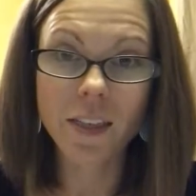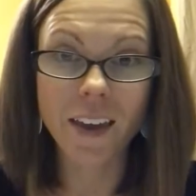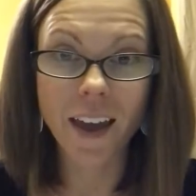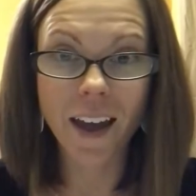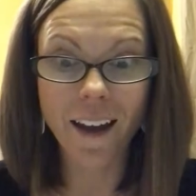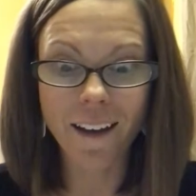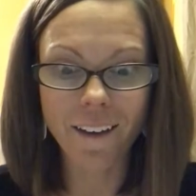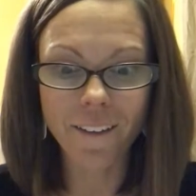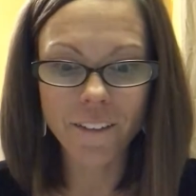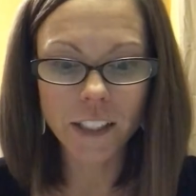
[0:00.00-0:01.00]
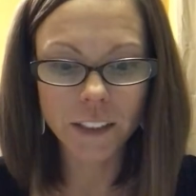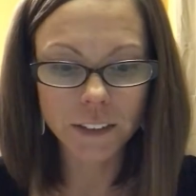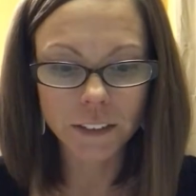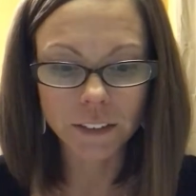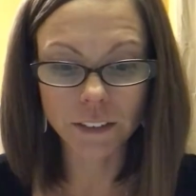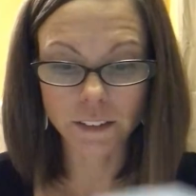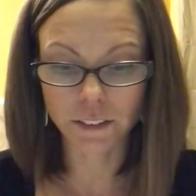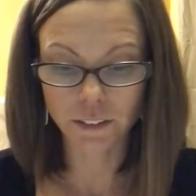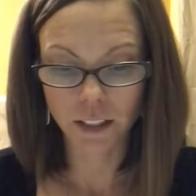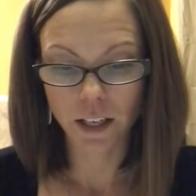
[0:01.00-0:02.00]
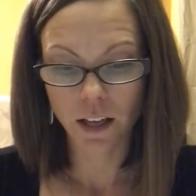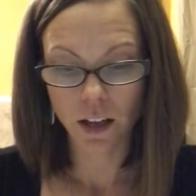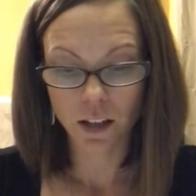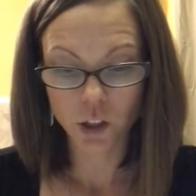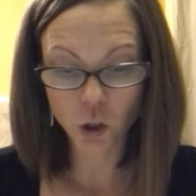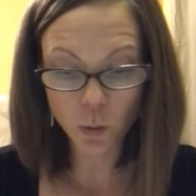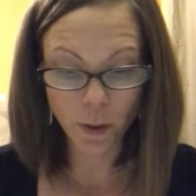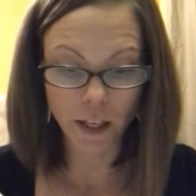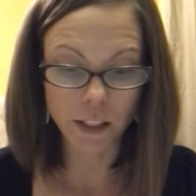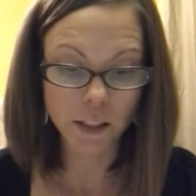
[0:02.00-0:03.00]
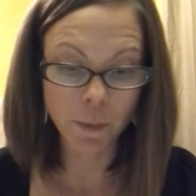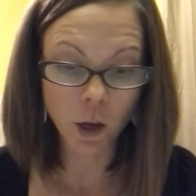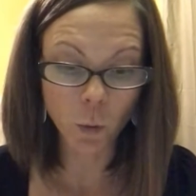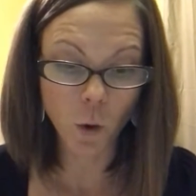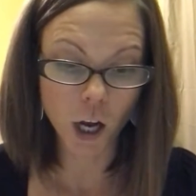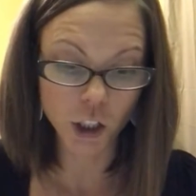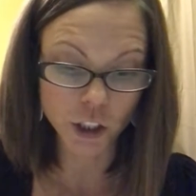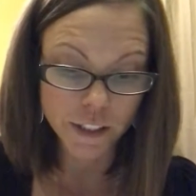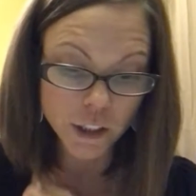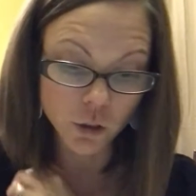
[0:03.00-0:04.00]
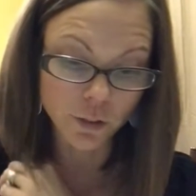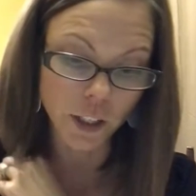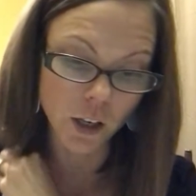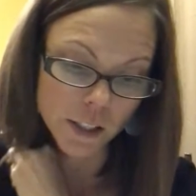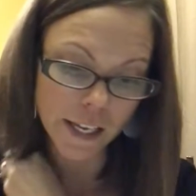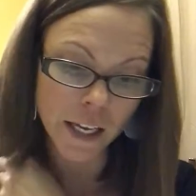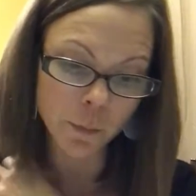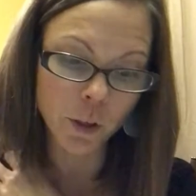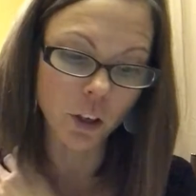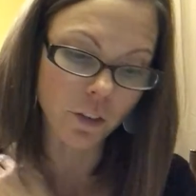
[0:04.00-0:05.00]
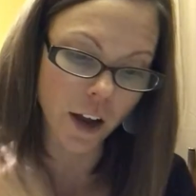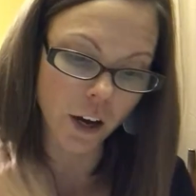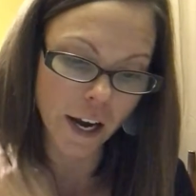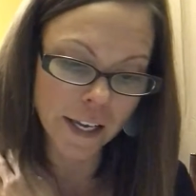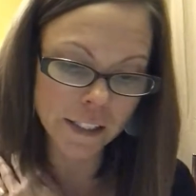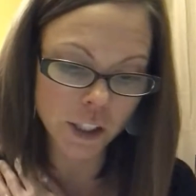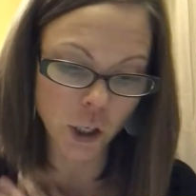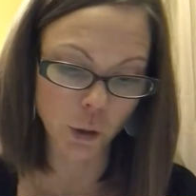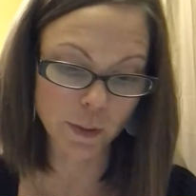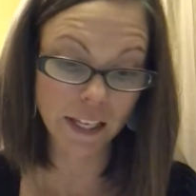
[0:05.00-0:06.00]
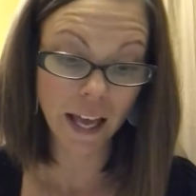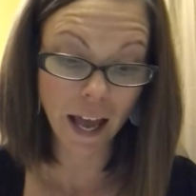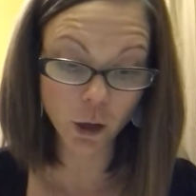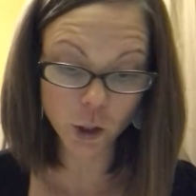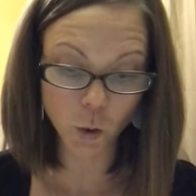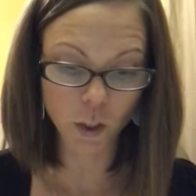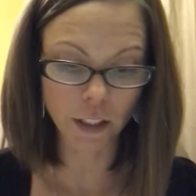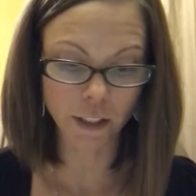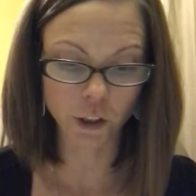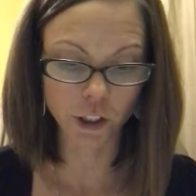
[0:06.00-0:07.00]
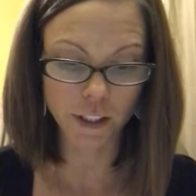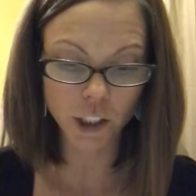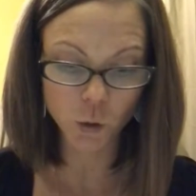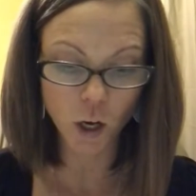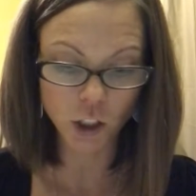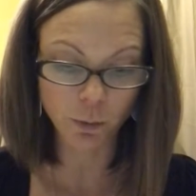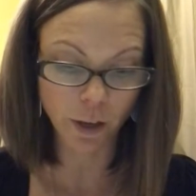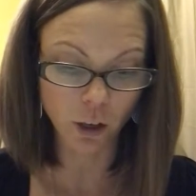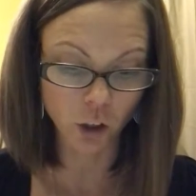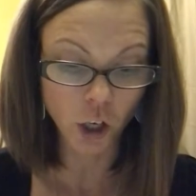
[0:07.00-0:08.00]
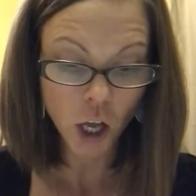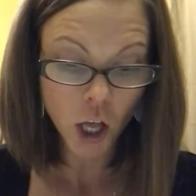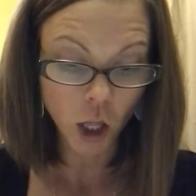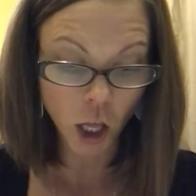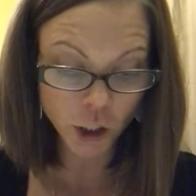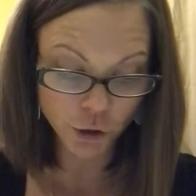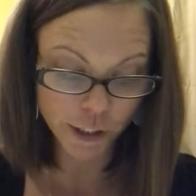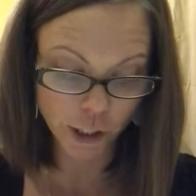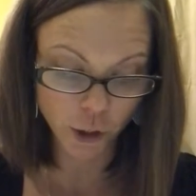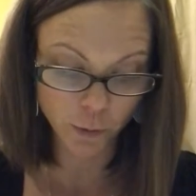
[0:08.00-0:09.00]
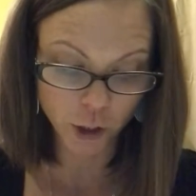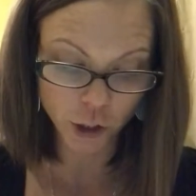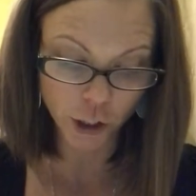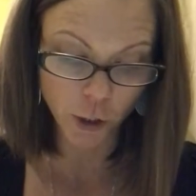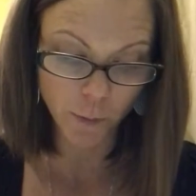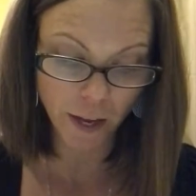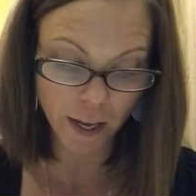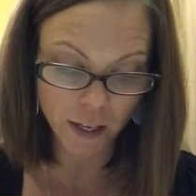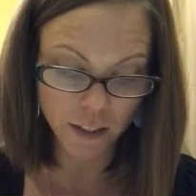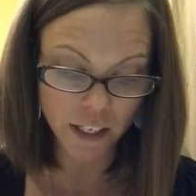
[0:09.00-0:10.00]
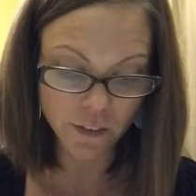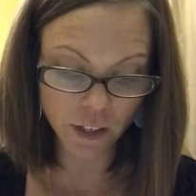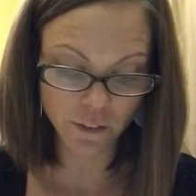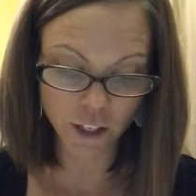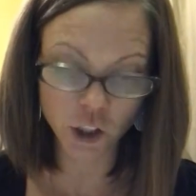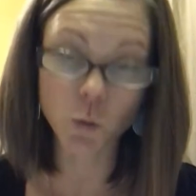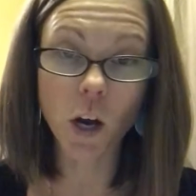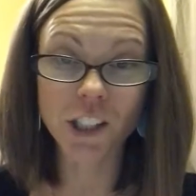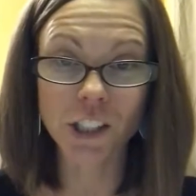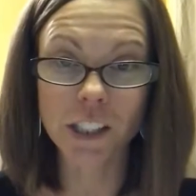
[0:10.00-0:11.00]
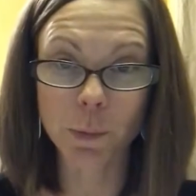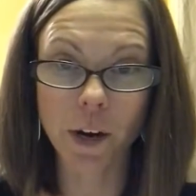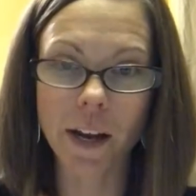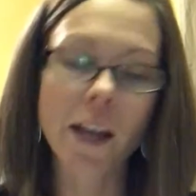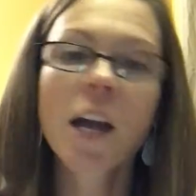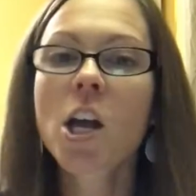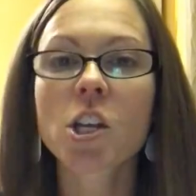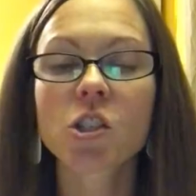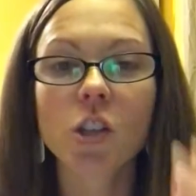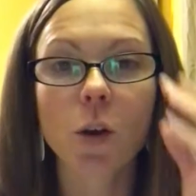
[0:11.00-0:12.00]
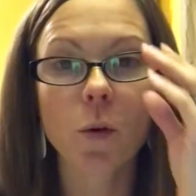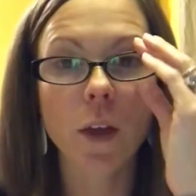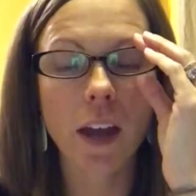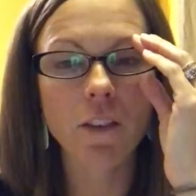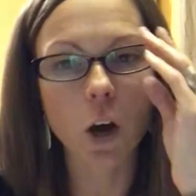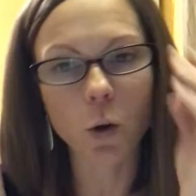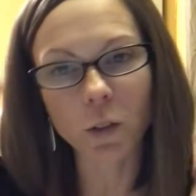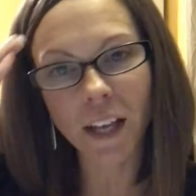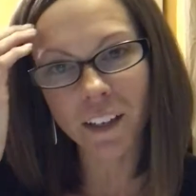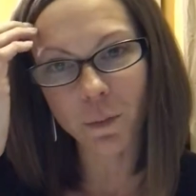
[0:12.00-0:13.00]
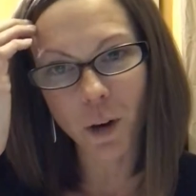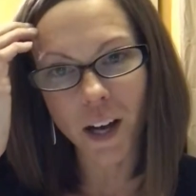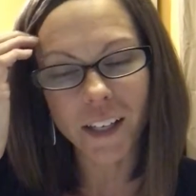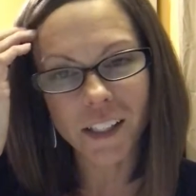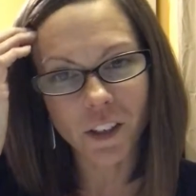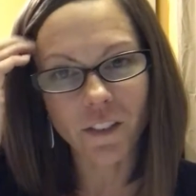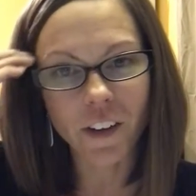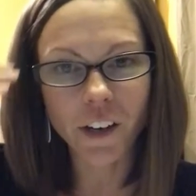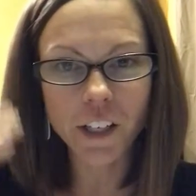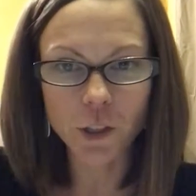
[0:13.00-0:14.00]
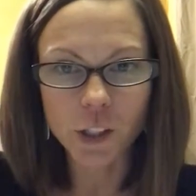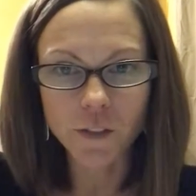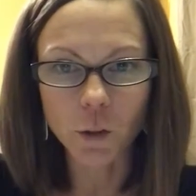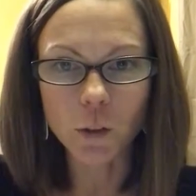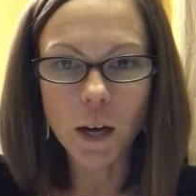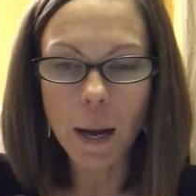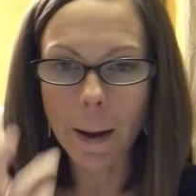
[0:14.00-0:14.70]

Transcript: They have toothpaste, mouthwash, dental floss, hand purifier, hand soaps, household cleaners, dishwashing powder, laundry soap, dish soap, and even a veggie wash and spray. So they have a whole line of products that are very useful.